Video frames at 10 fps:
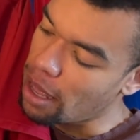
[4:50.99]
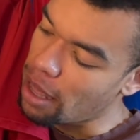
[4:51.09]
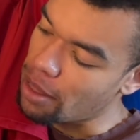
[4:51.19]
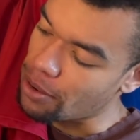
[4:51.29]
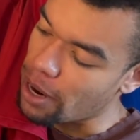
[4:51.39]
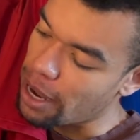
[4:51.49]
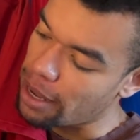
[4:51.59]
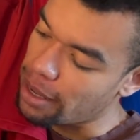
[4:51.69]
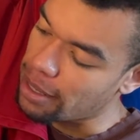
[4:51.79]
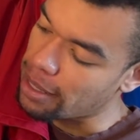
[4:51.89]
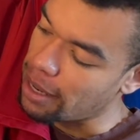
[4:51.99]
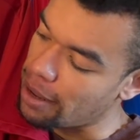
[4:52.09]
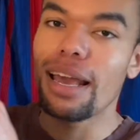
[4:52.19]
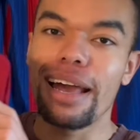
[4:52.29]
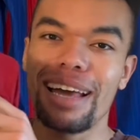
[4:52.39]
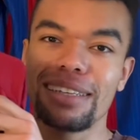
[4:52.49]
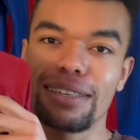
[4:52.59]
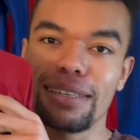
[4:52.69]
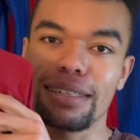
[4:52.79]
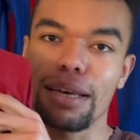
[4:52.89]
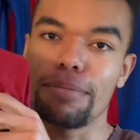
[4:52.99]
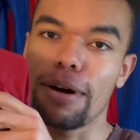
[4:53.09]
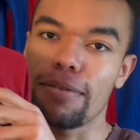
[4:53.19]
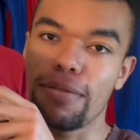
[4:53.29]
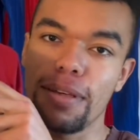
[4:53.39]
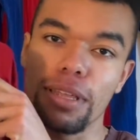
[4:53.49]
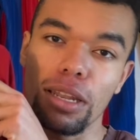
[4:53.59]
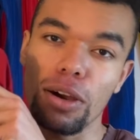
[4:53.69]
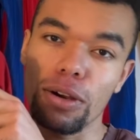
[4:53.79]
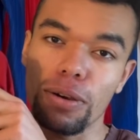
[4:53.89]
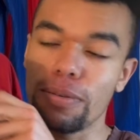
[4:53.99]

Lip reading: the right sleeve and just above the logo.